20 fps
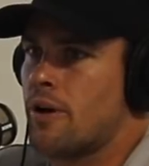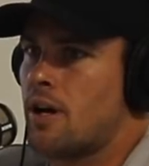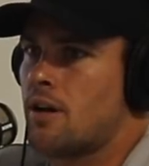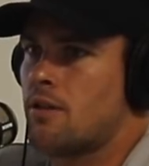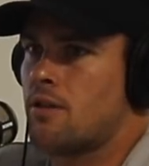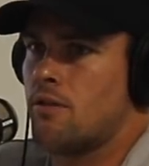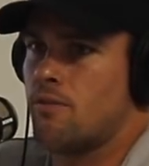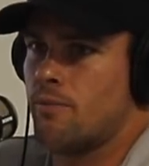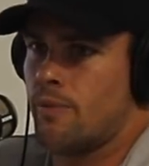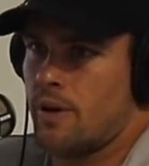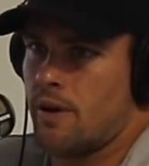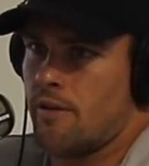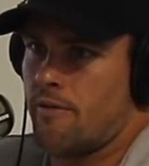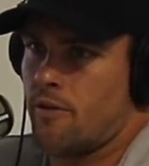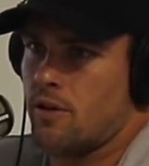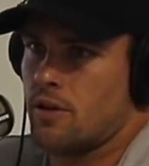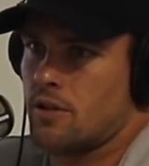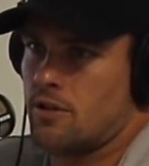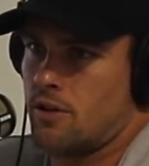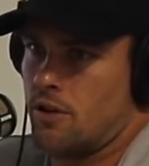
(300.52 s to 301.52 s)
when I
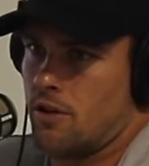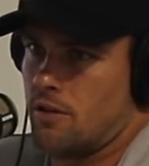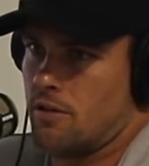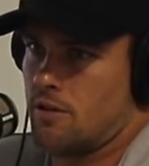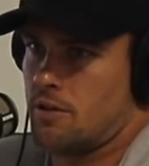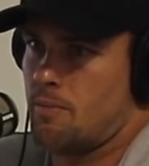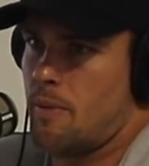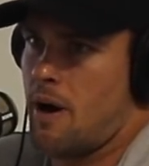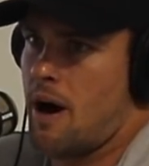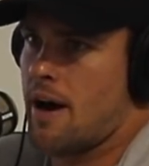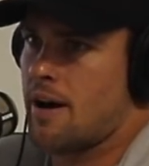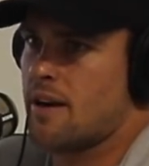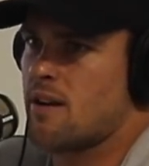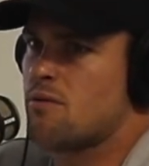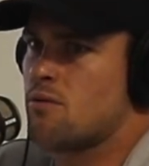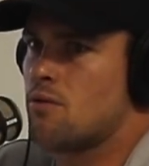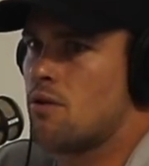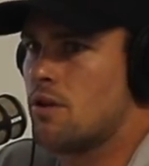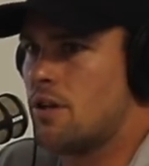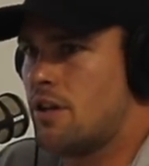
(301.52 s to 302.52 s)
first heard sparring, I
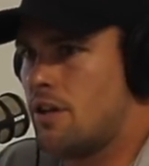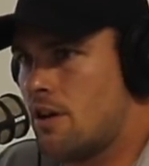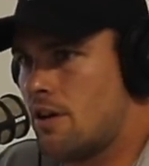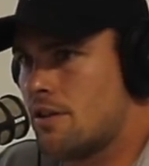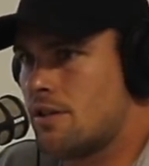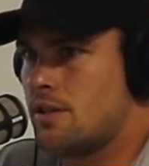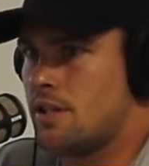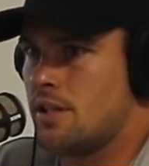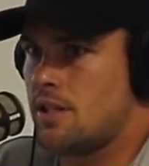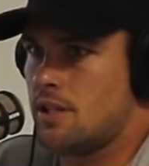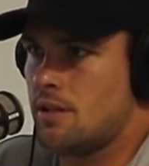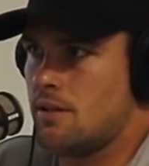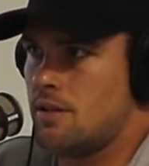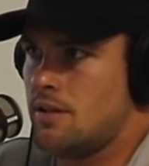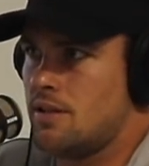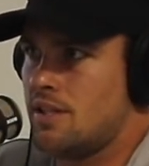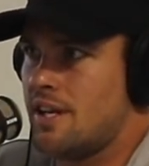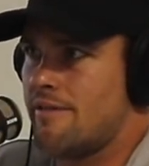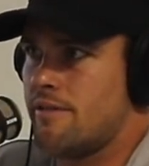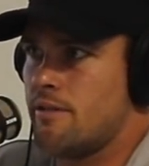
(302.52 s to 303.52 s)
thought
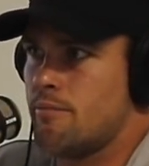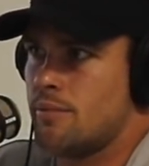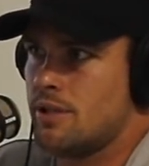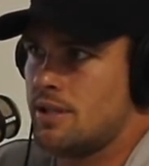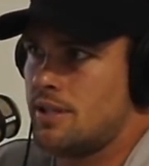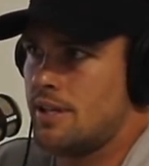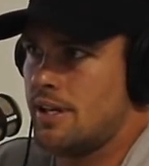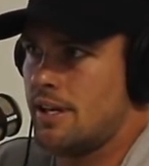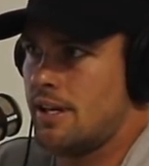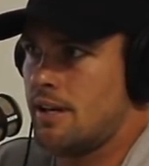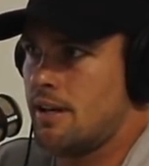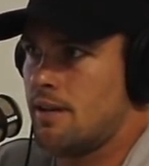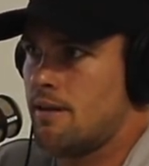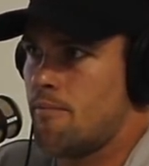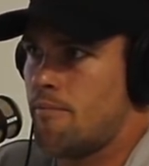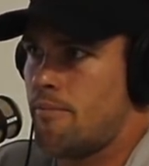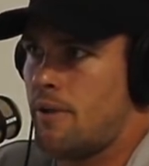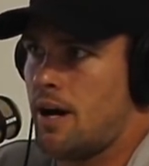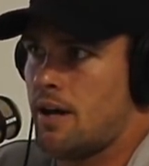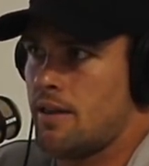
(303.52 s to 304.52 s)

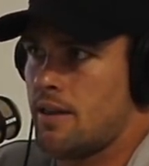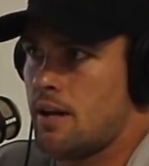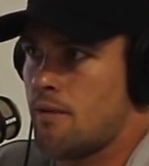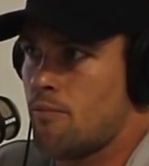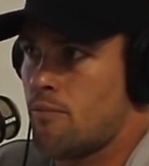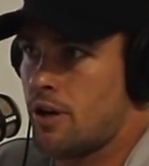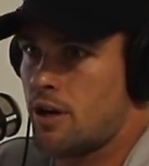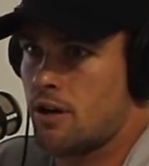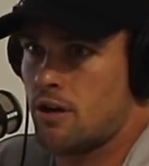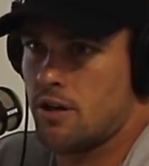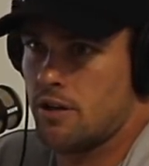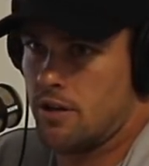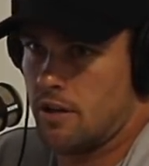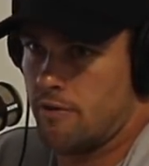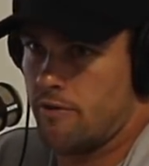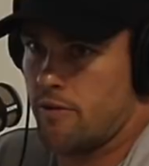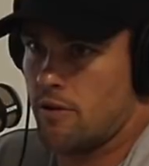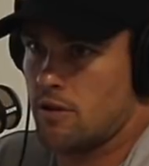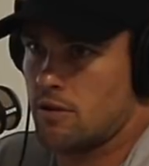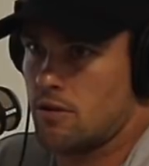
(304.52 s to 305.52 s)
60-70%. But then when I got in
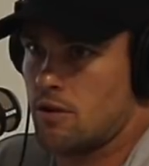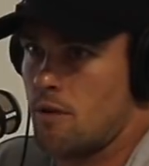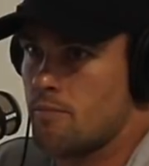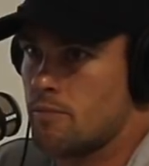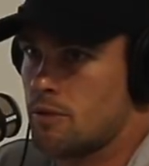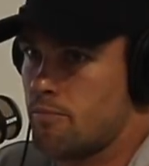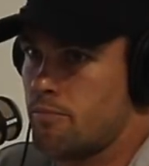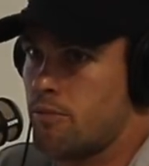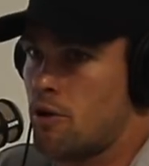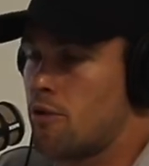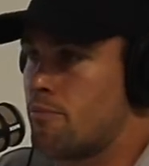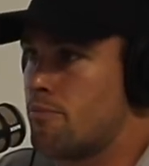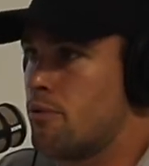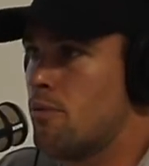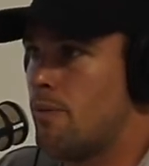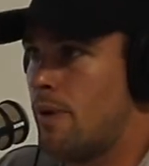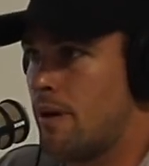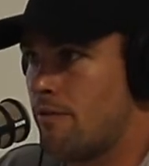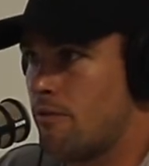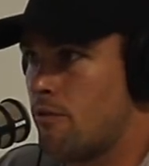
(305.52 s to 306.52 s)
the first time, this bloke
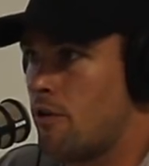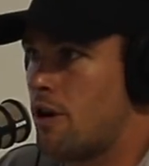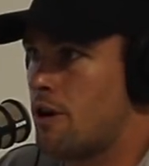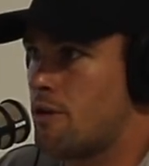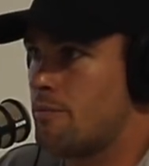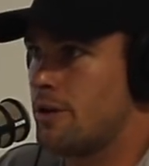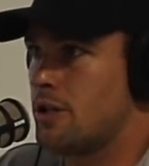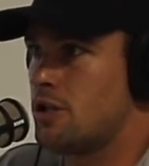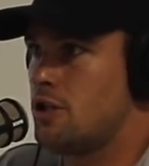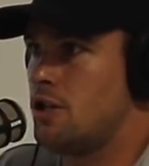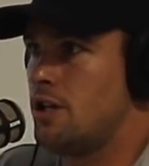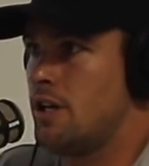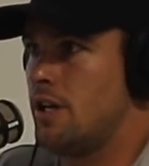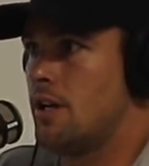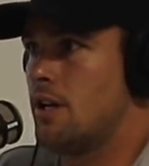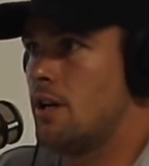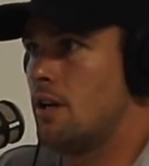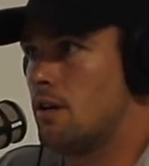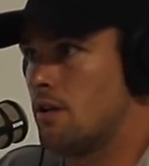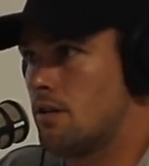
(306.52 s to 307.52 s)
put one right on my
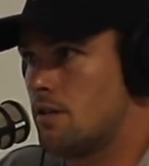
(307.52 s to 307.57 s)
chin.